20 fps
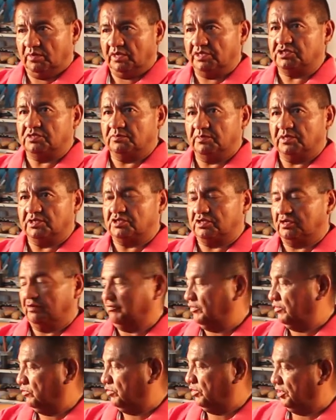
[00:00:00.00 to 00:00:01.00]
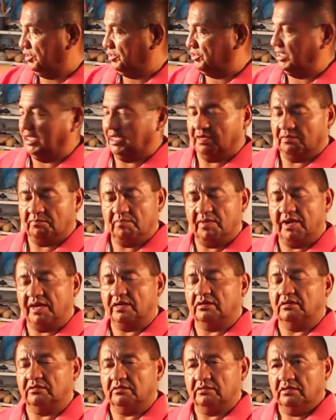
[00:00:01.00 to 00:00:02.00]
much, much different, where you're taking
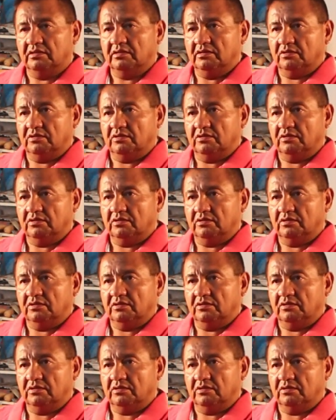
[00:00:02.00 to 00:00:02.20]
metal